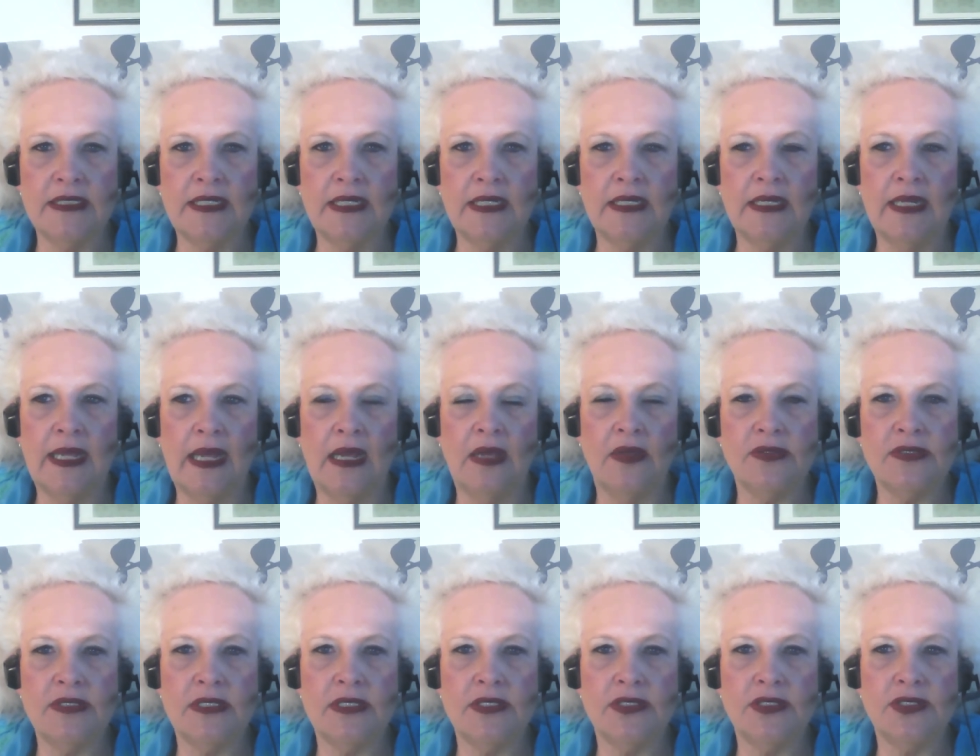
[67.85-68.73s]
He
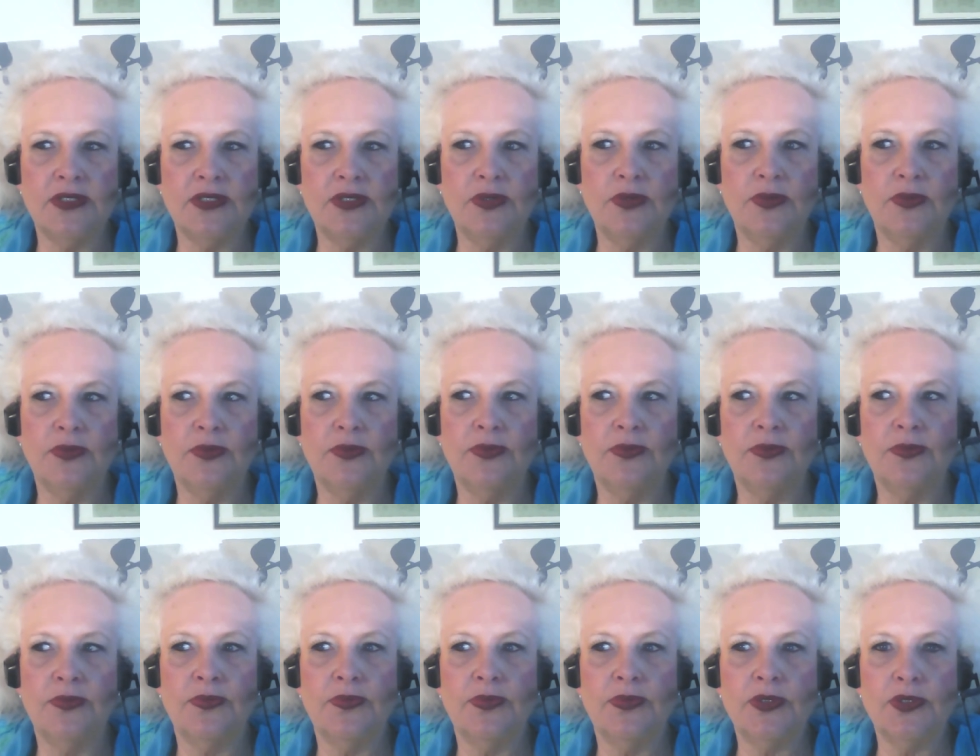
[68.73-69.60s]
allows us to
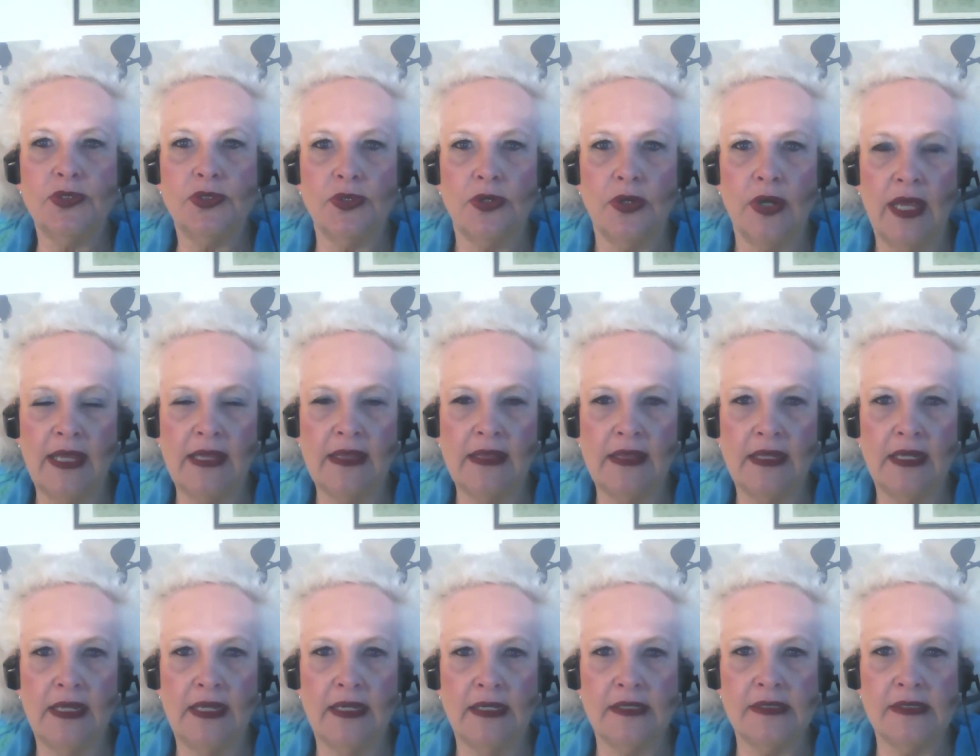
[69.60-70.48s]
try
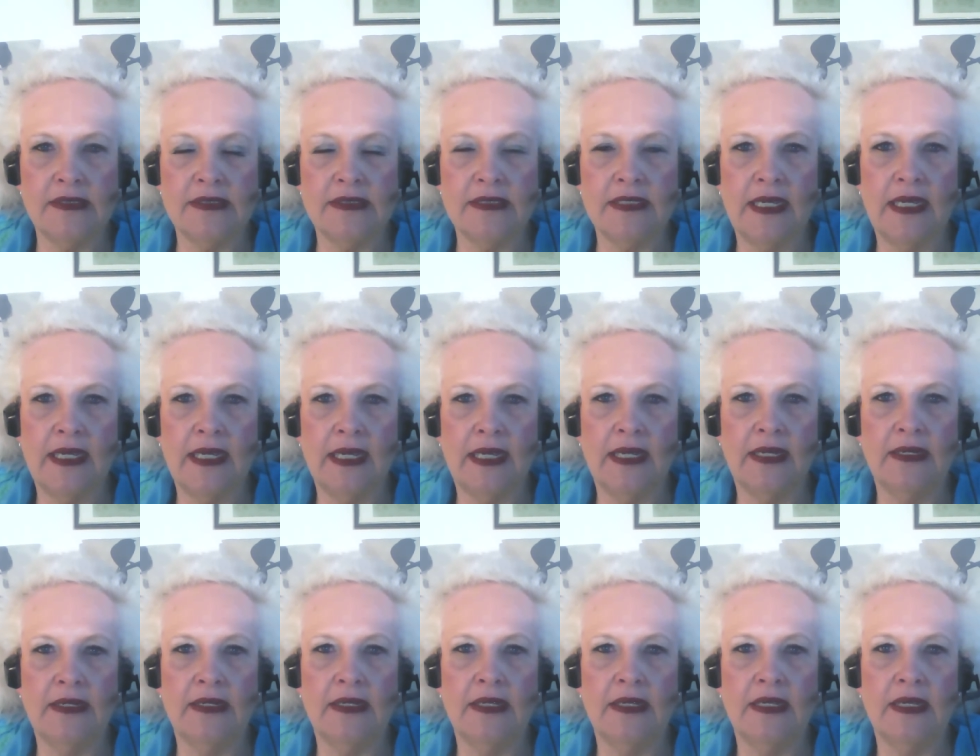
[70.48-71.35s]
things
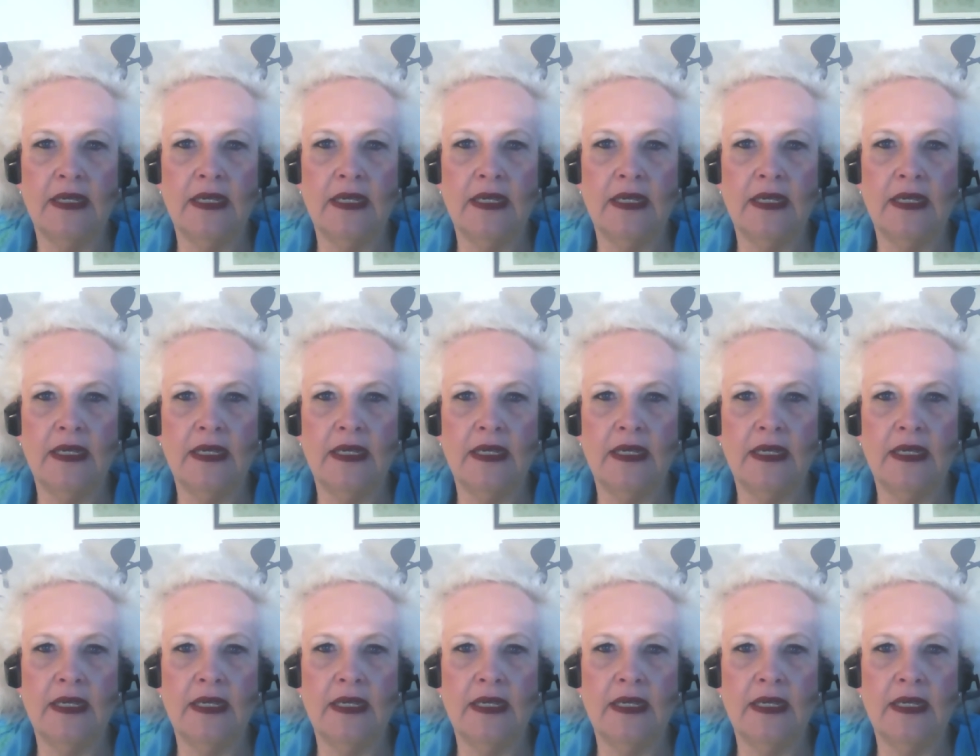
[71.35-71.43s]
and